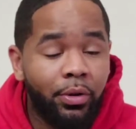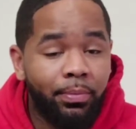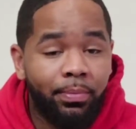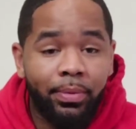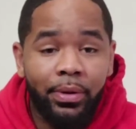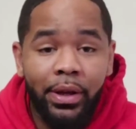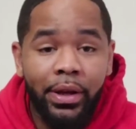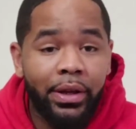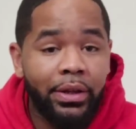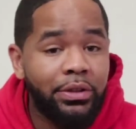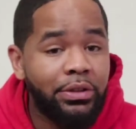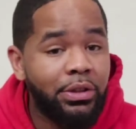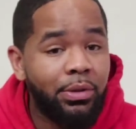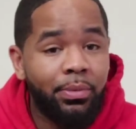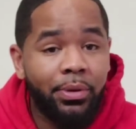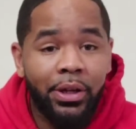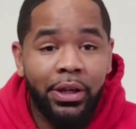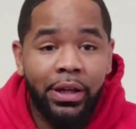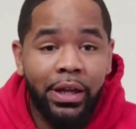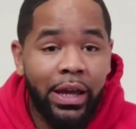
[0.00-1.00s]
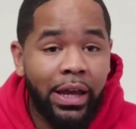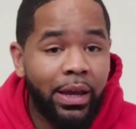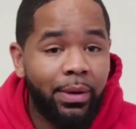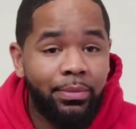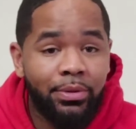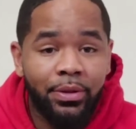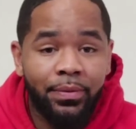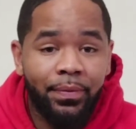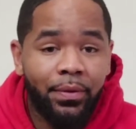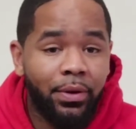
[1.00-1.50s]
playing so many
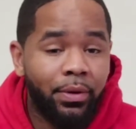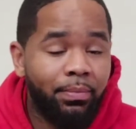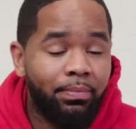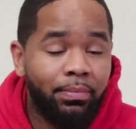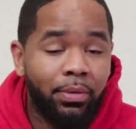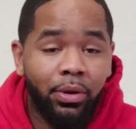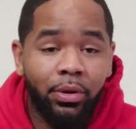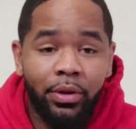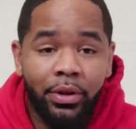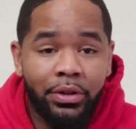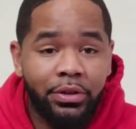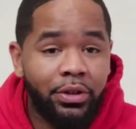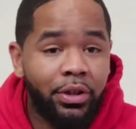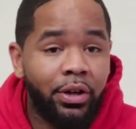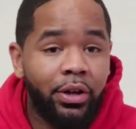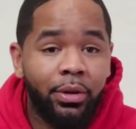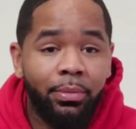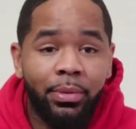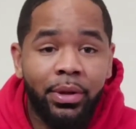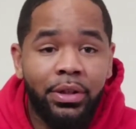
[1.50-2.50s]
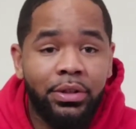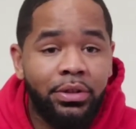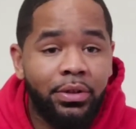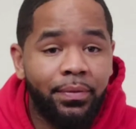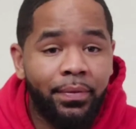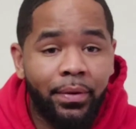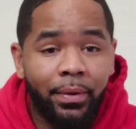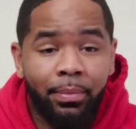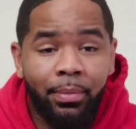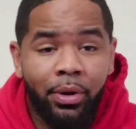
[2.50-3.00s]
games, if you're bowling tournaments,
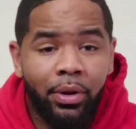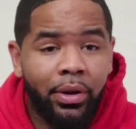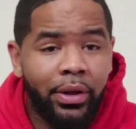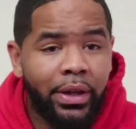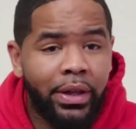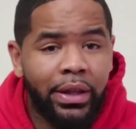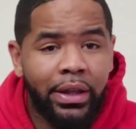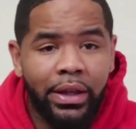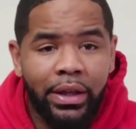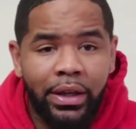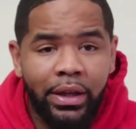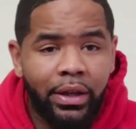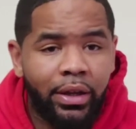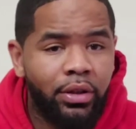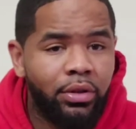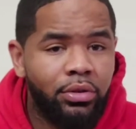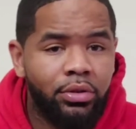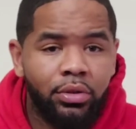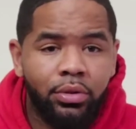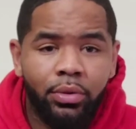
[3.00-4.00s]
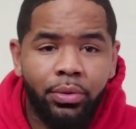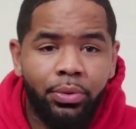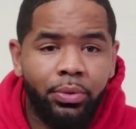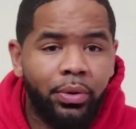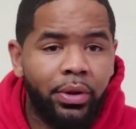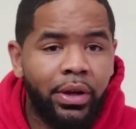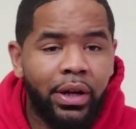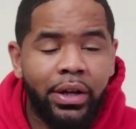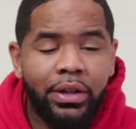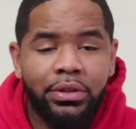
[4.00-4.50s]
if you're bowling league
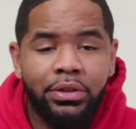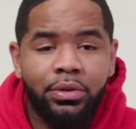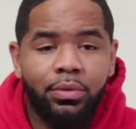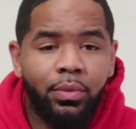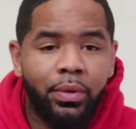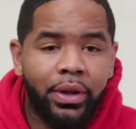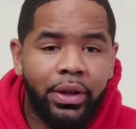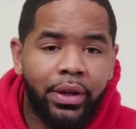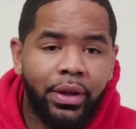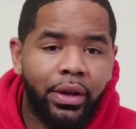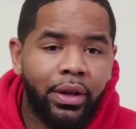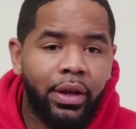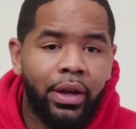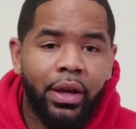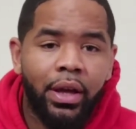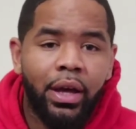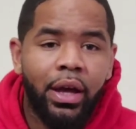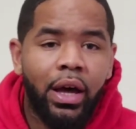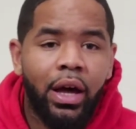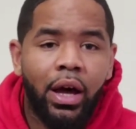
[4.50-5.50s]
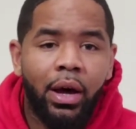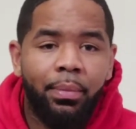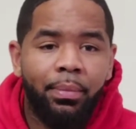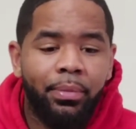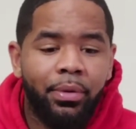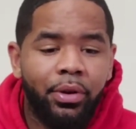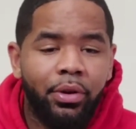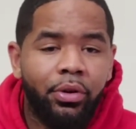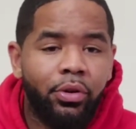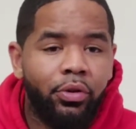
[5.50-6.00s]
2-3 nights a week,
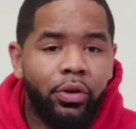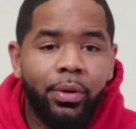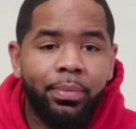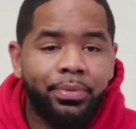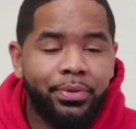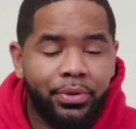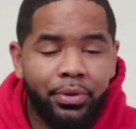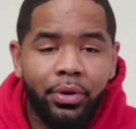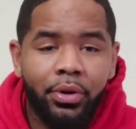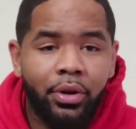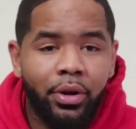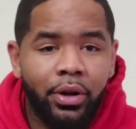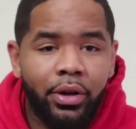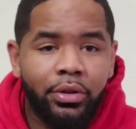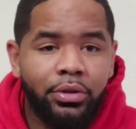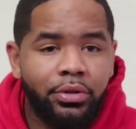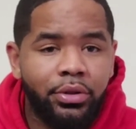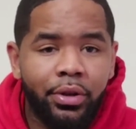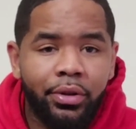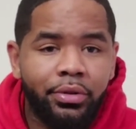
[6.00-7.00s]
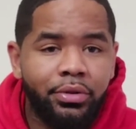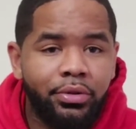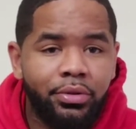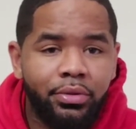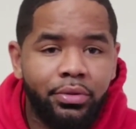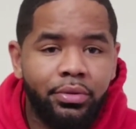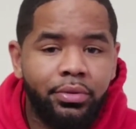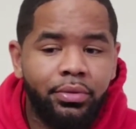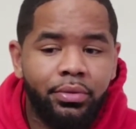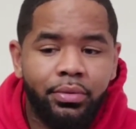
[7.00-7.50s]
your grips are going to start
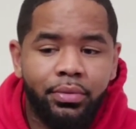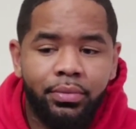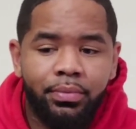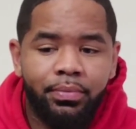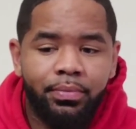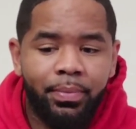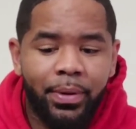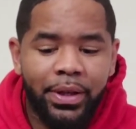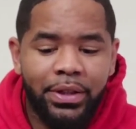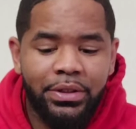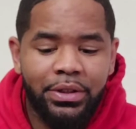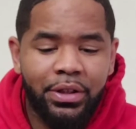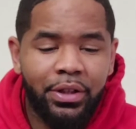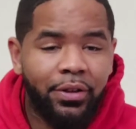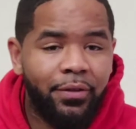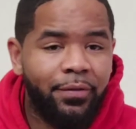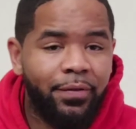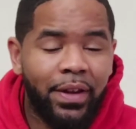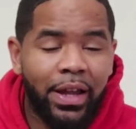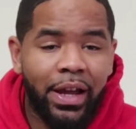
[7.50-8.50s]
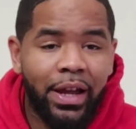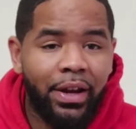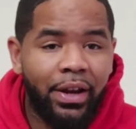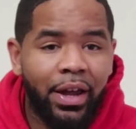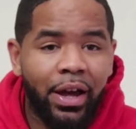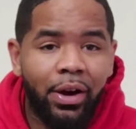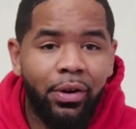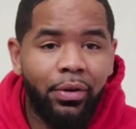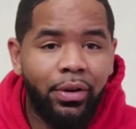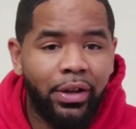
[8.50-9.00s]
to basically flatten
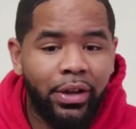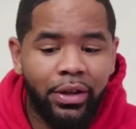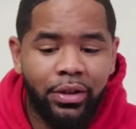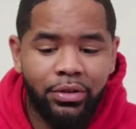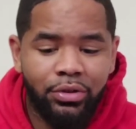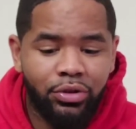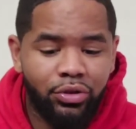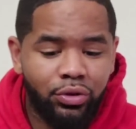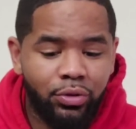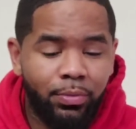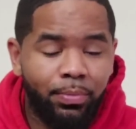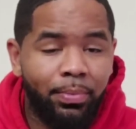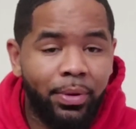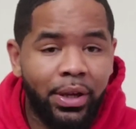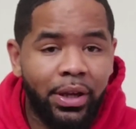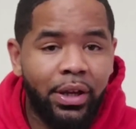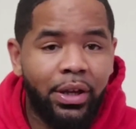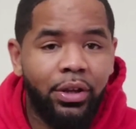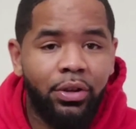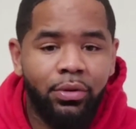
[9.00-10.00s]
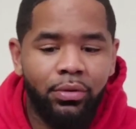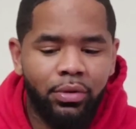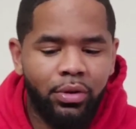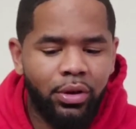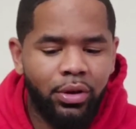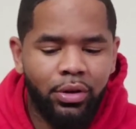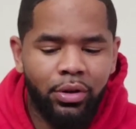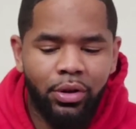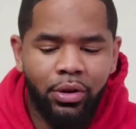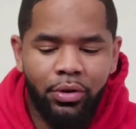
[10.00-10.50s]
out, get too big. You're
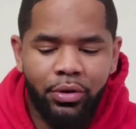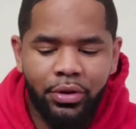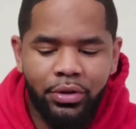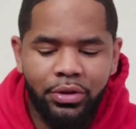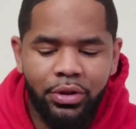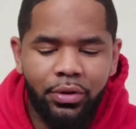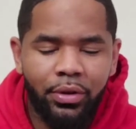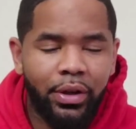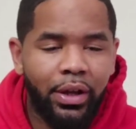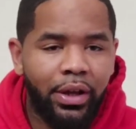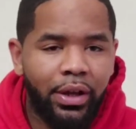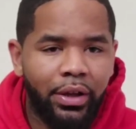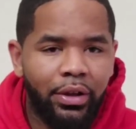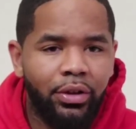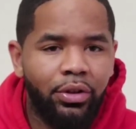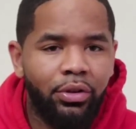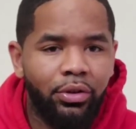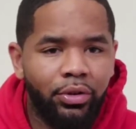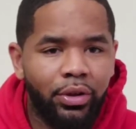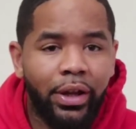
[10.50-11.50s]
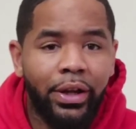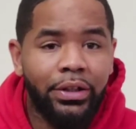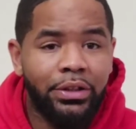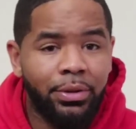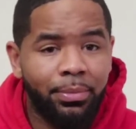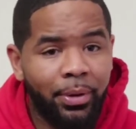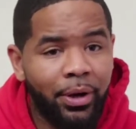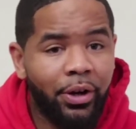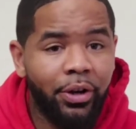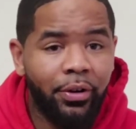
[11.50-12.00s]
going to notice, okay, you like
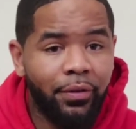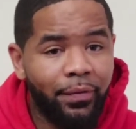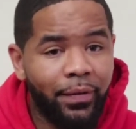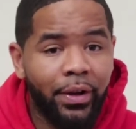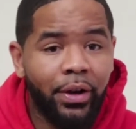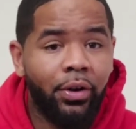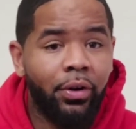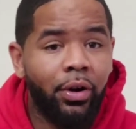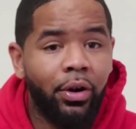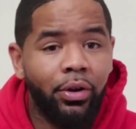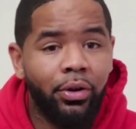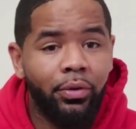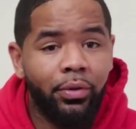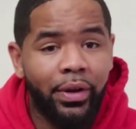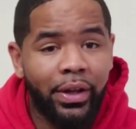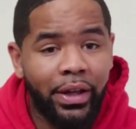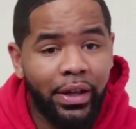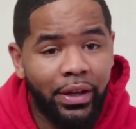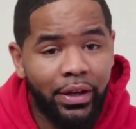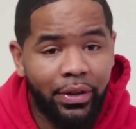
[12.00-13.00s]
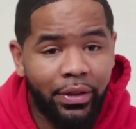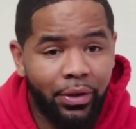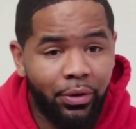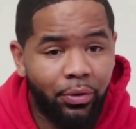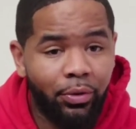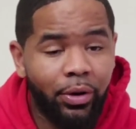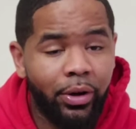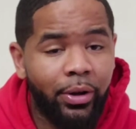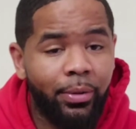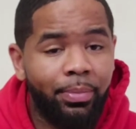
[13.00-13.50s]
to bury your finger all the way in the
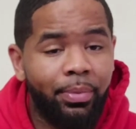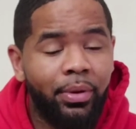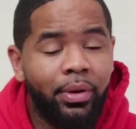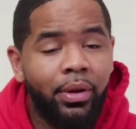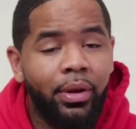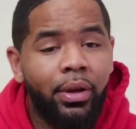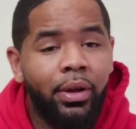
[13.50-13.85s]
grip,